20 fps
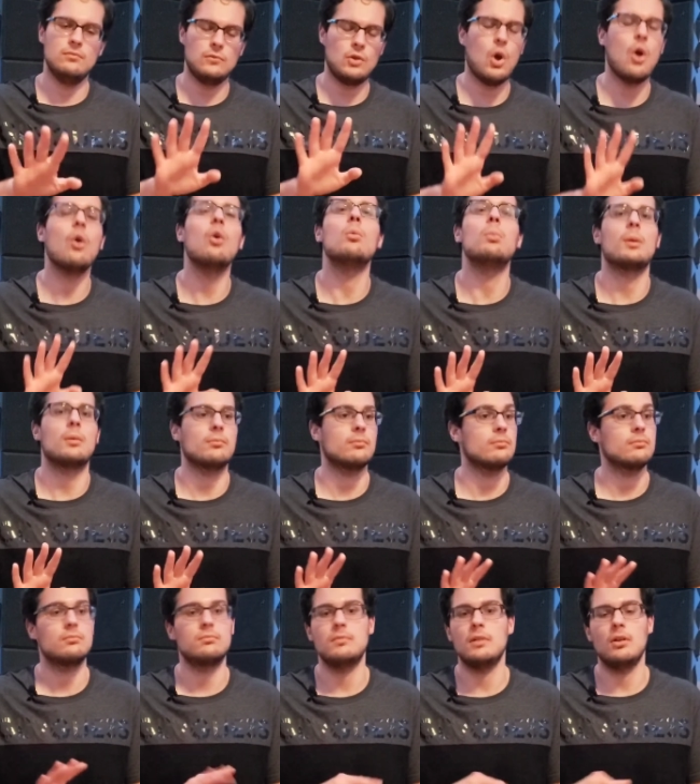Call Uber.
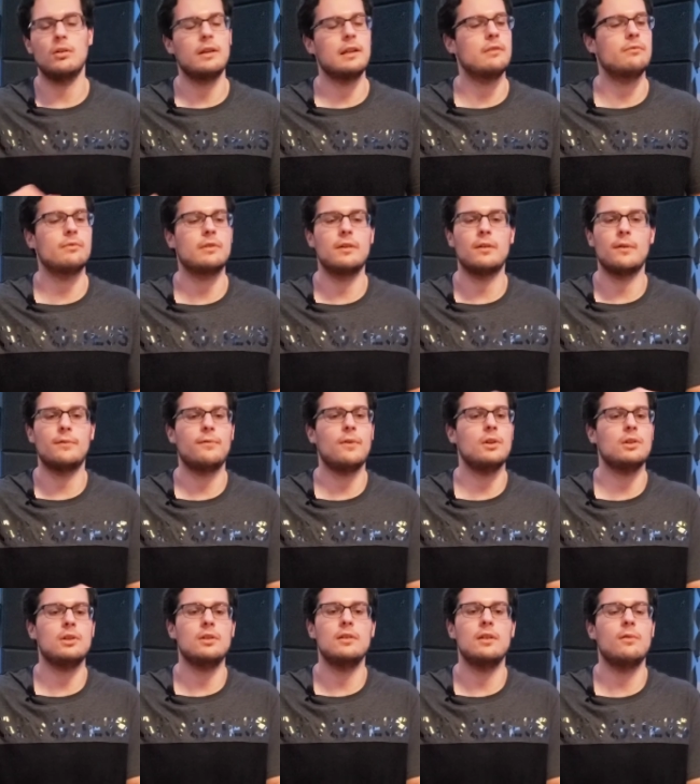They'll
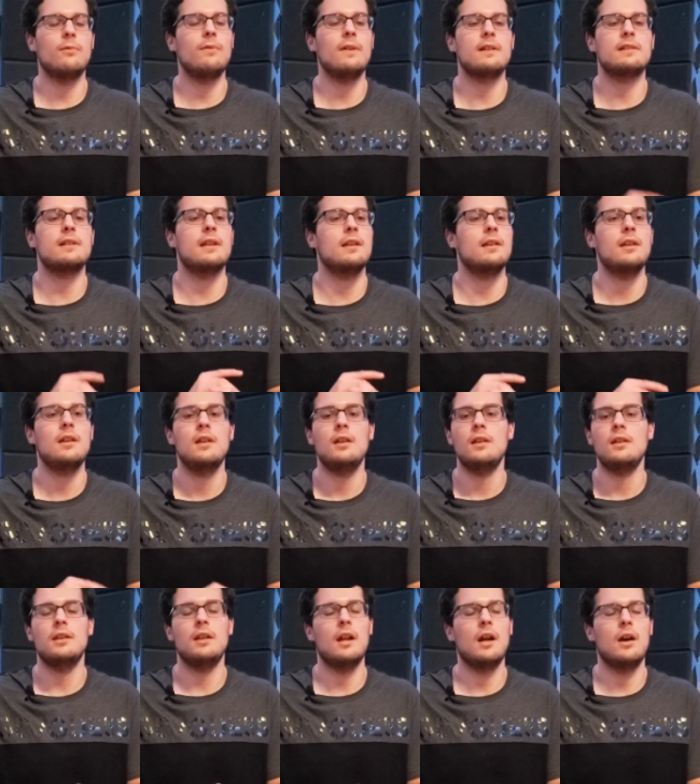refund you. They'll fix it.
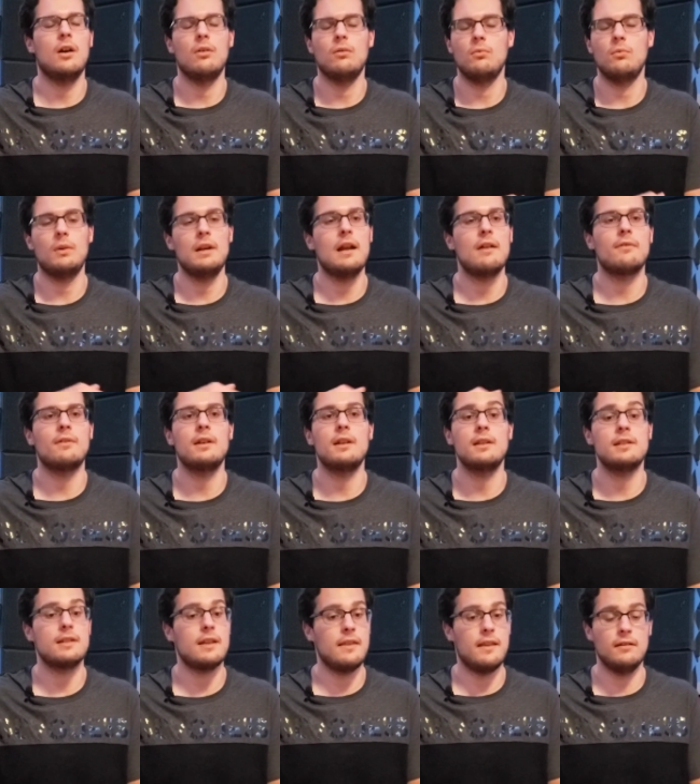You know, whatever it
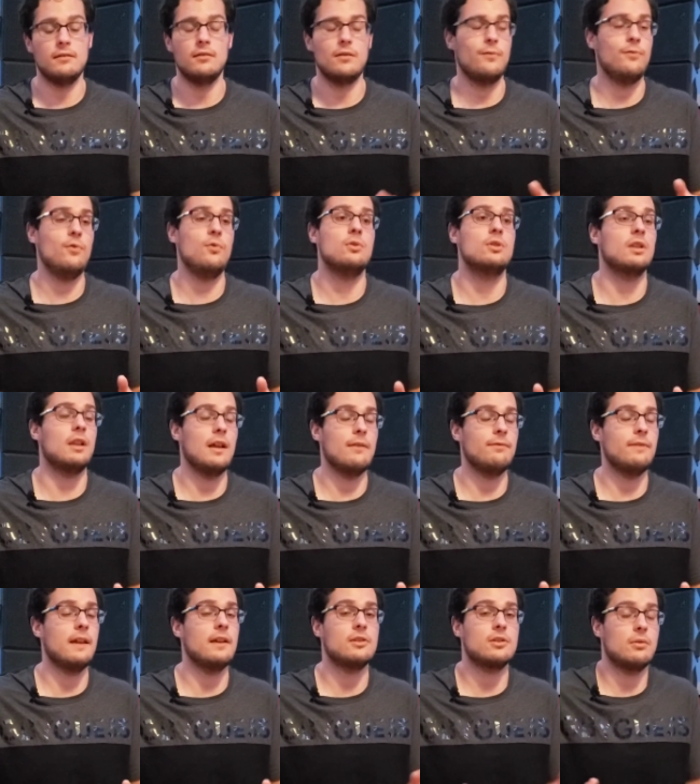is. And then the food's
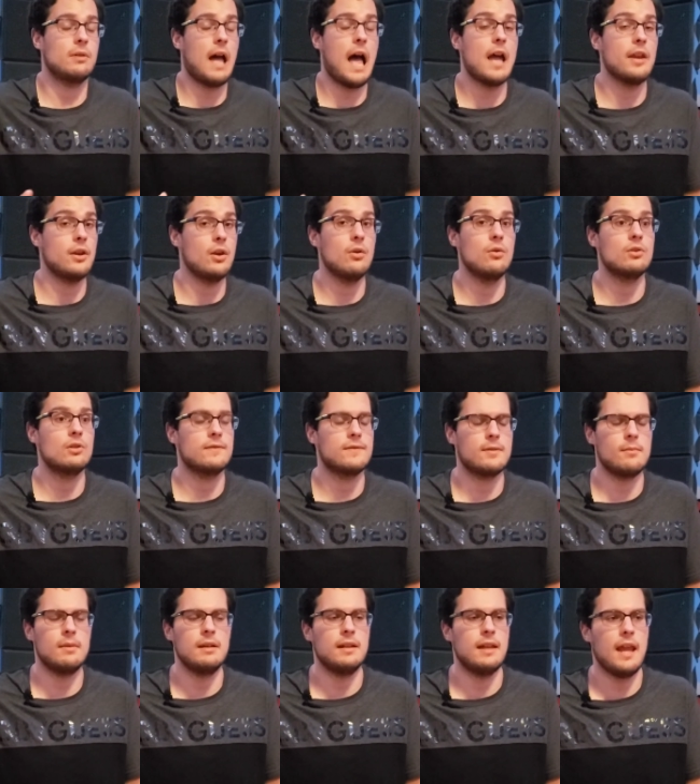left there. So God knows if
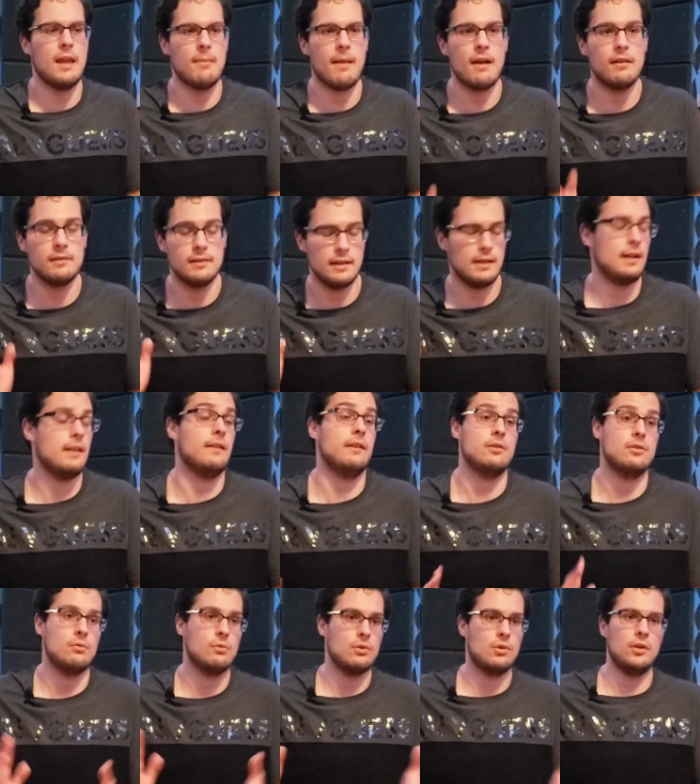somebody came out and did
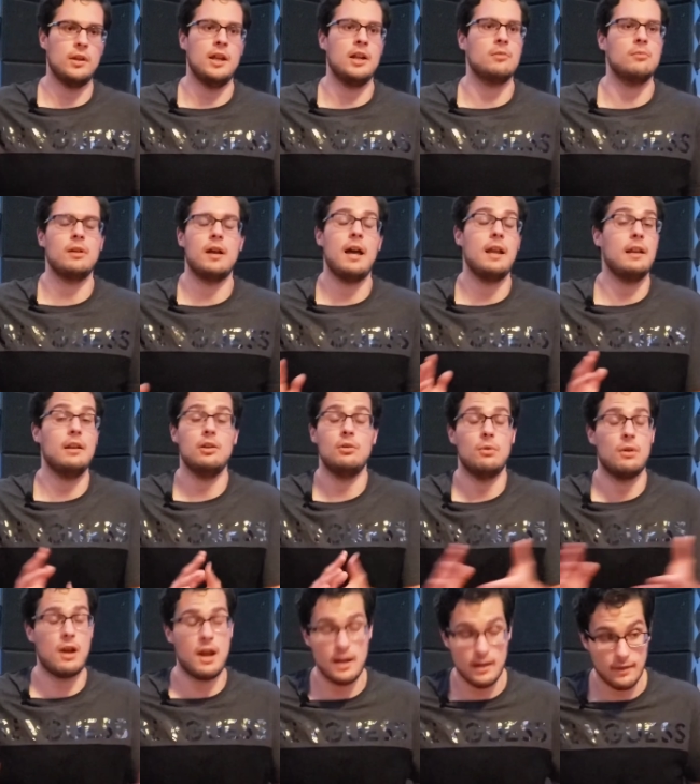anything to it or an animal got into
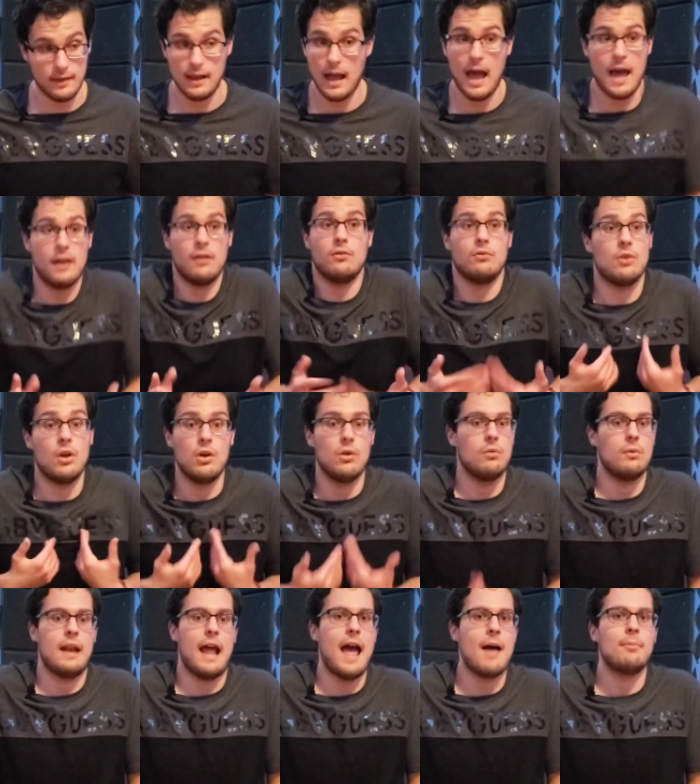it or anything. I don't know
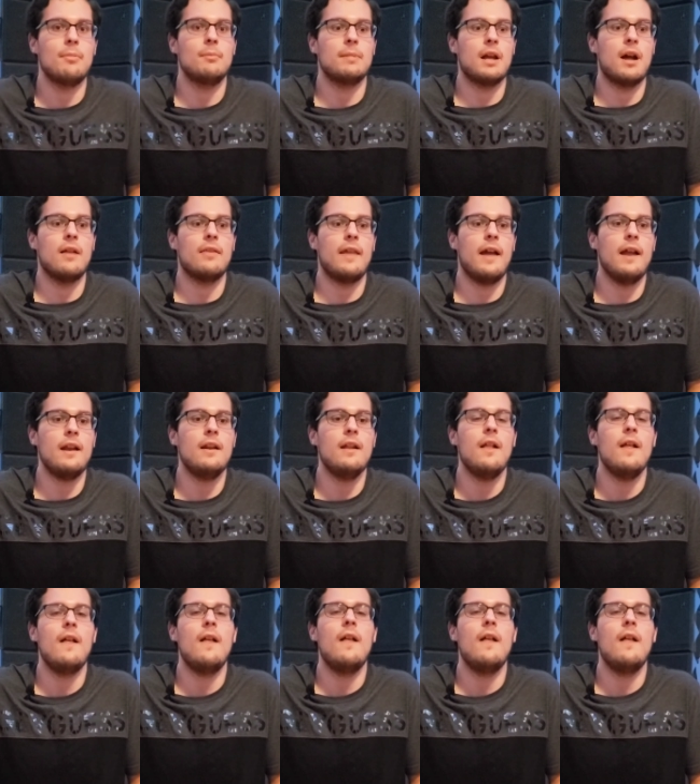what happened beyond that.